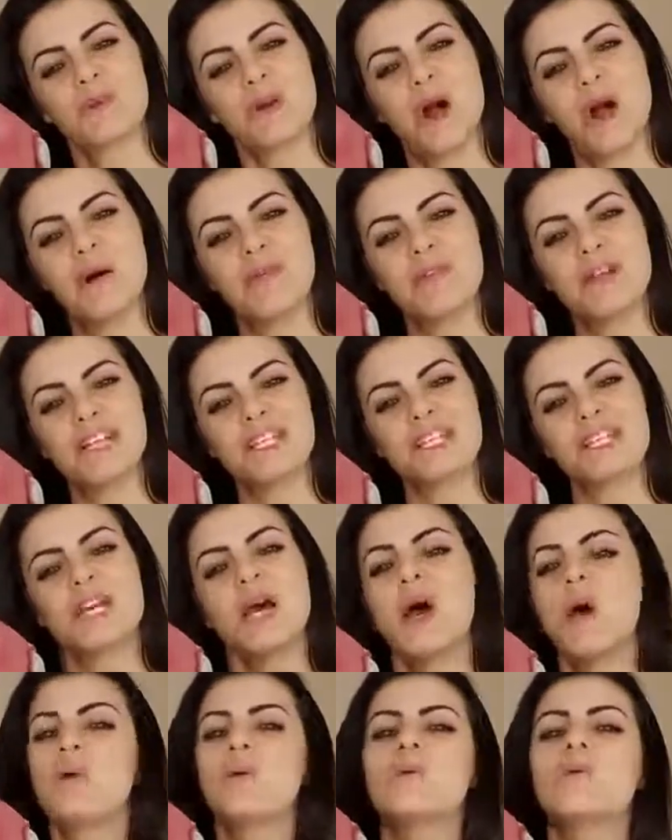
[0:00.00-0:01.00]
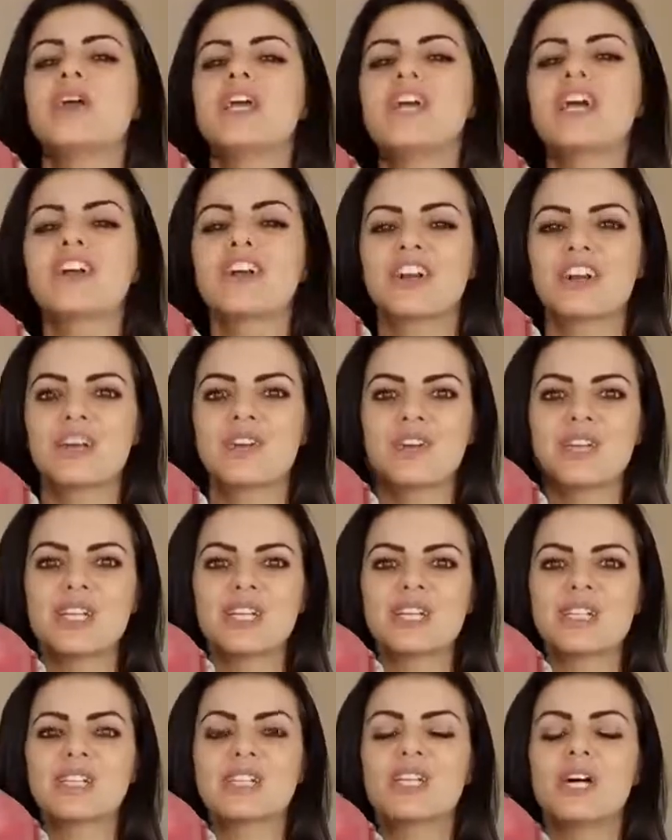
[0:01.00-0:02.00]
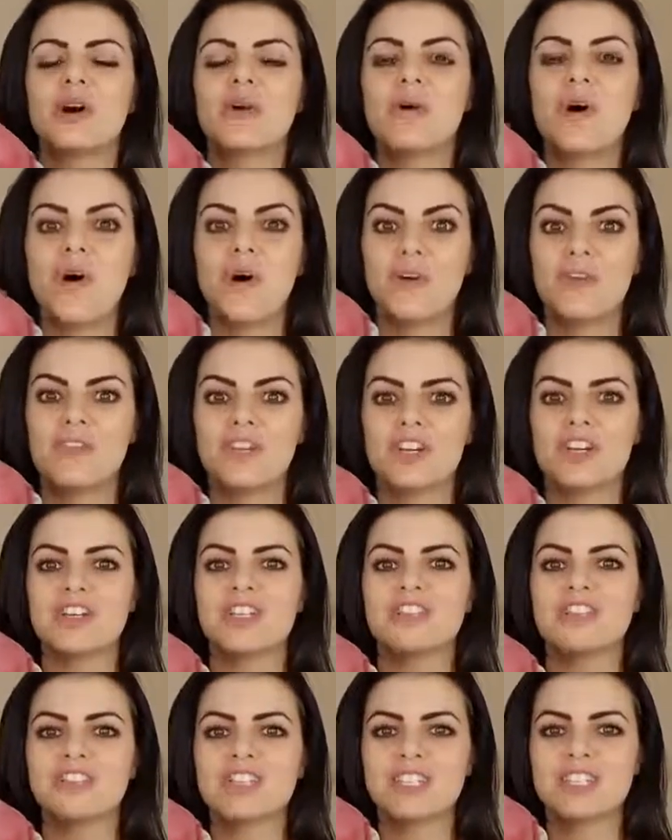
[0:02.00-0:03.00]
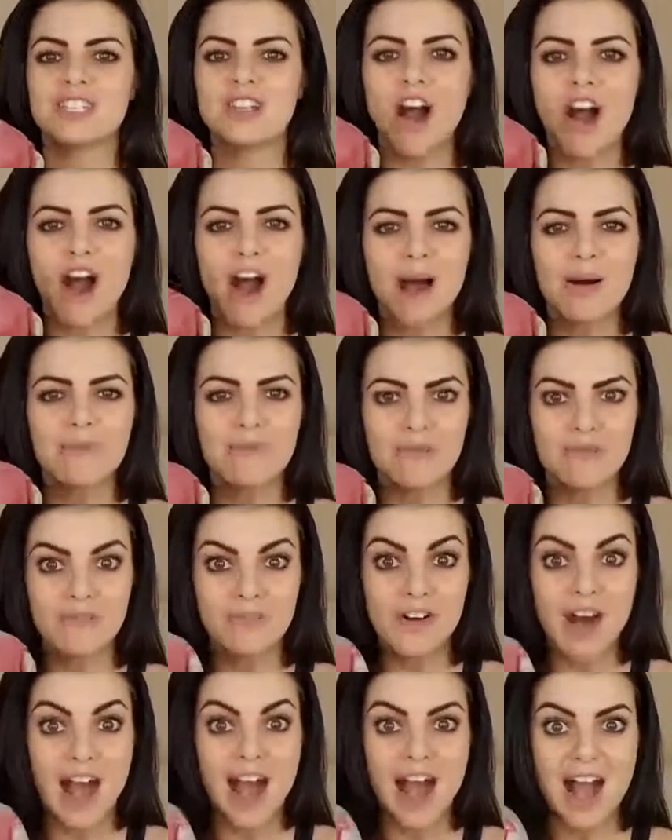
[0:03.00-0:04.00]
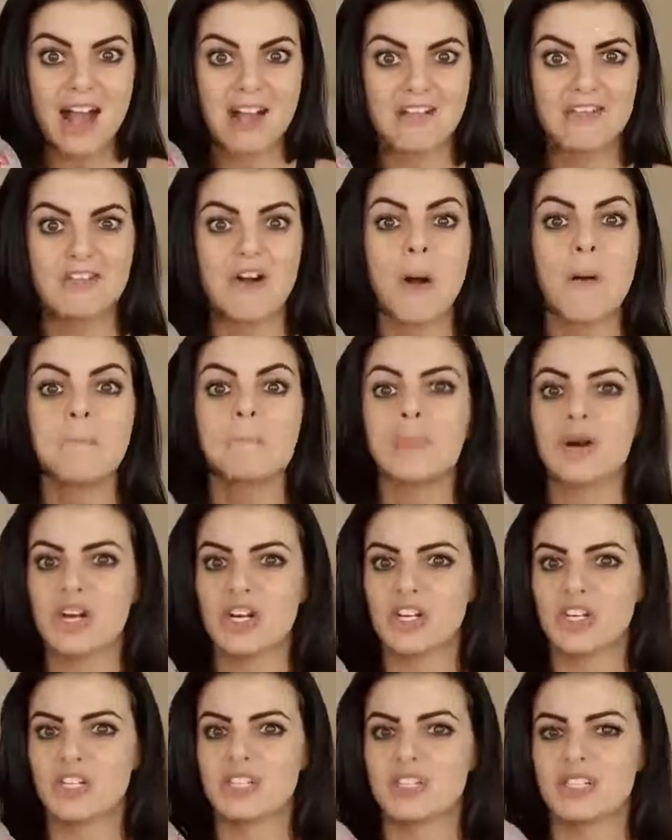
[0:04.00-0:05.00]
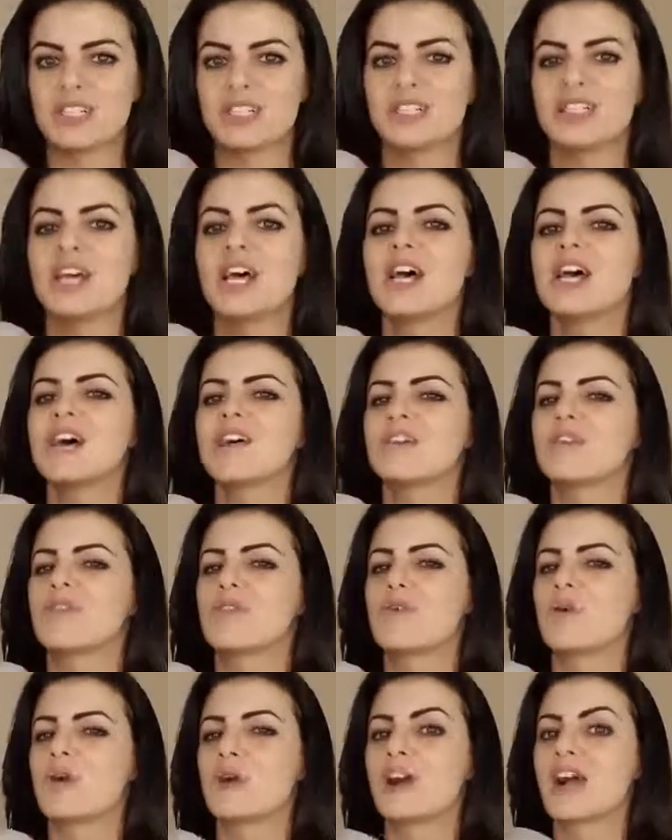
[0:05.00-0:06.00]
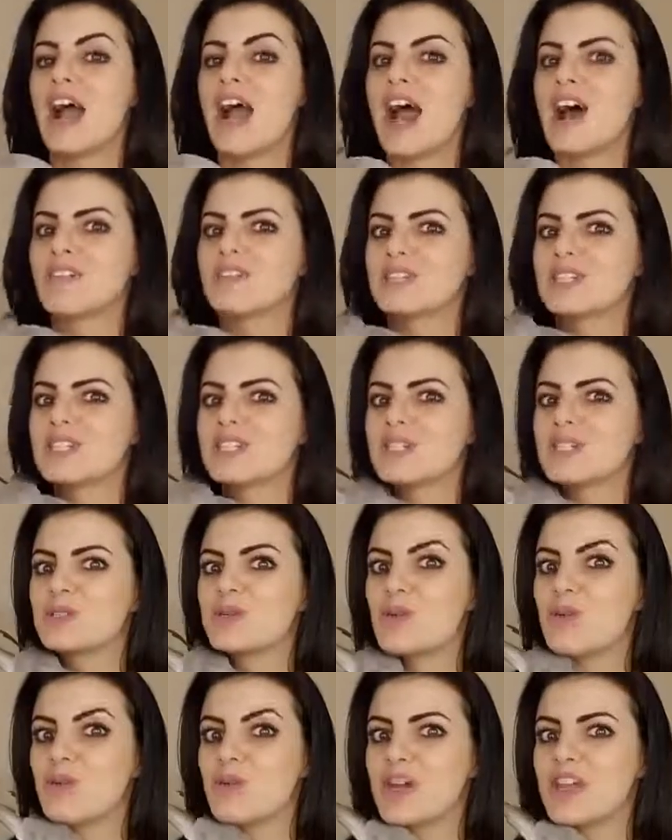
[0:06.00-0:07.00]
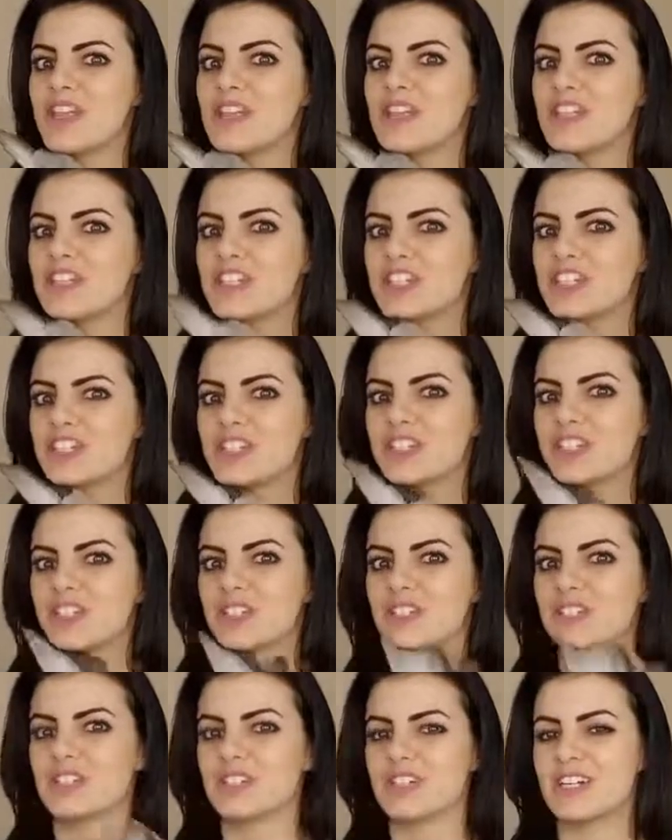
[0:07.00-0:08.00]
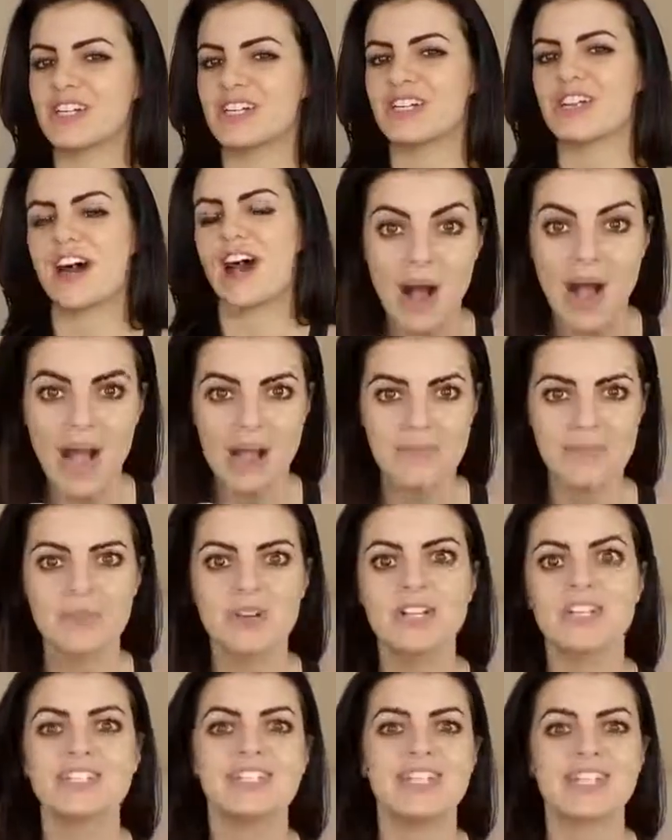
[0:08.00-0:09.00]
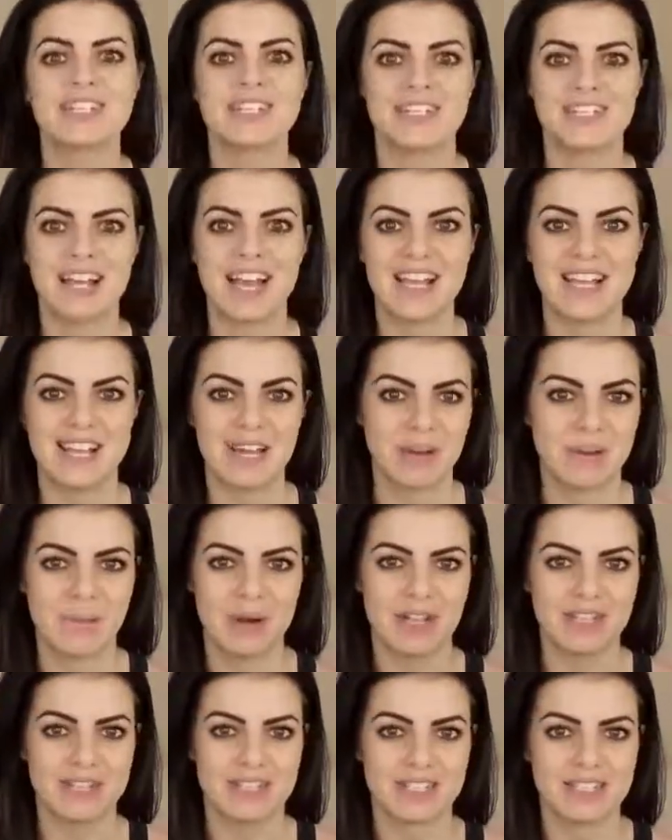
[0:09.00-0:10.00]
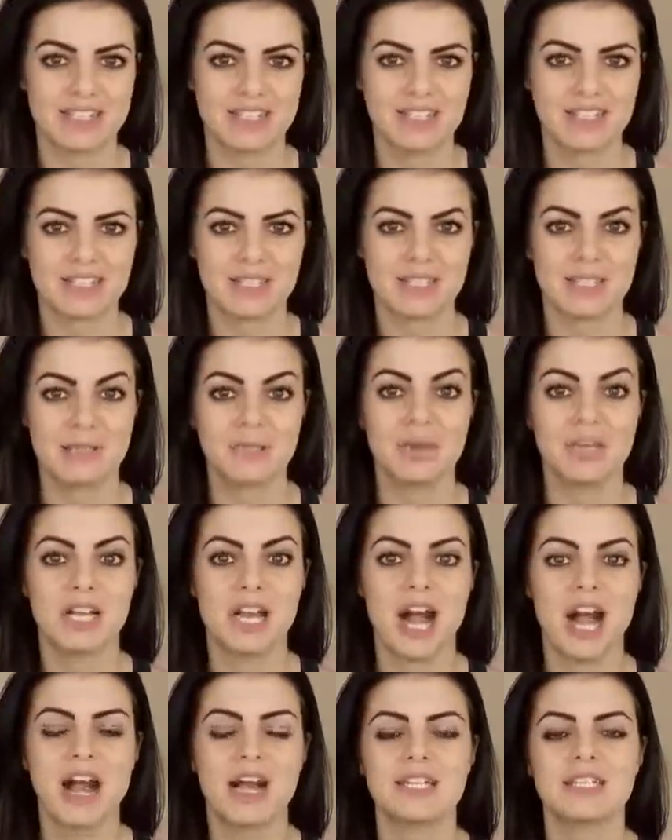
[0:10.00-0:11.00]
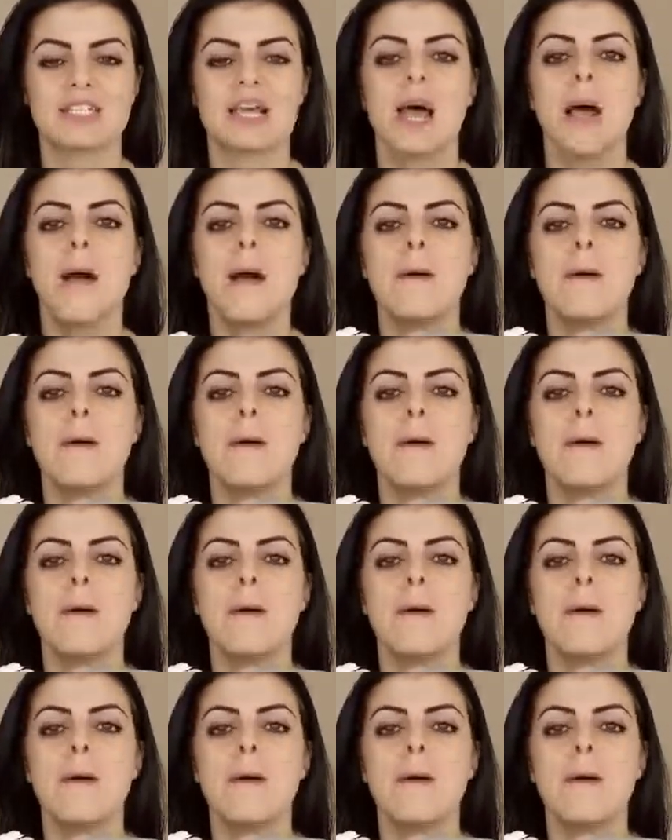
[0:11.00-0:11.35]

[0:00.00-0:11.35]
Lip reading: promised, we are going to go over the top 5 birds for houses with children. I'm really excited about this list because